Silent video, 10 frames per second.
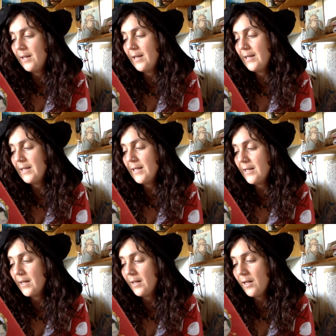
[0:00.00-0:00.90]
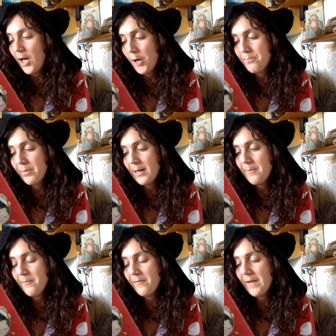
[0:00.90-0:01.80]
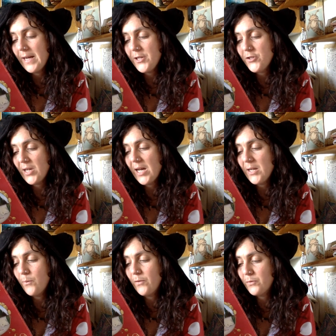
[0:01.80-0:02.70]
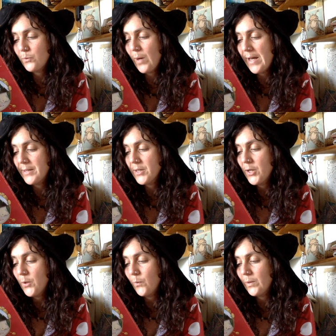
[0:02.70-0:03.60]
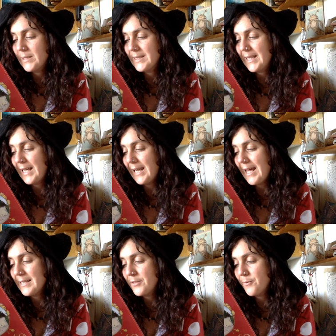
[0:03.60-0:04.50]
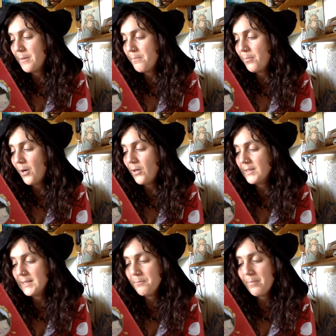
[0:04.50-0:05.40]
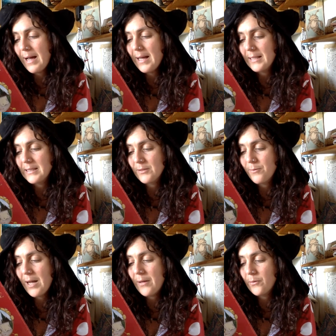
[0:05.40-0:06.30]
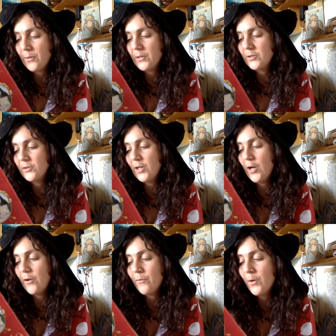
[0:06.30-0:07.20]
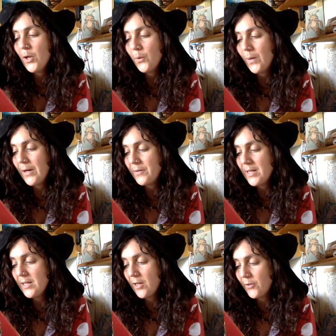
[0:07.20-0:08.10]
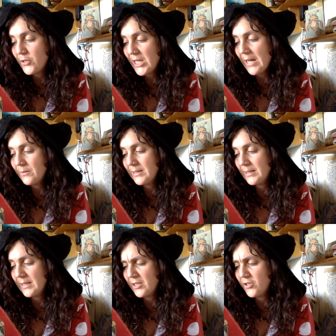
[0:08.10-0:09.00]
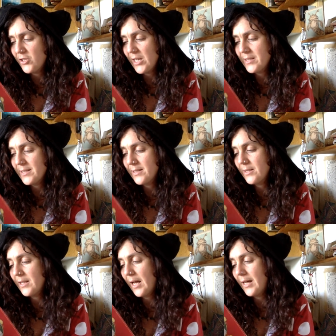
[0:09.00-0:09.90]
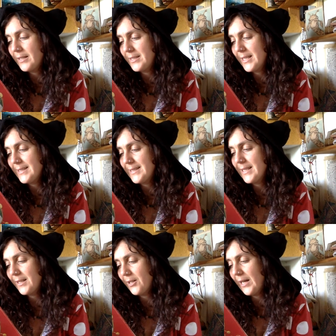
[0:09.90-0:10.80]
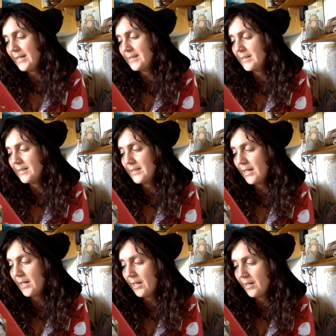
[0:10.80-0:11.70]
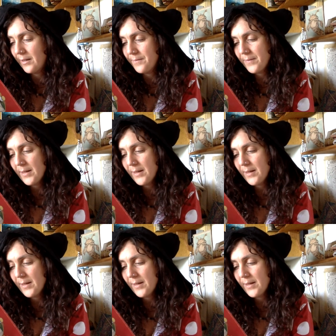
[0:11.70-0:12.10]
Lilina, her plump face shining with sweat, was clattering pots and pans around on a stove, while Nino shouted and gest uh, gesticulated at her.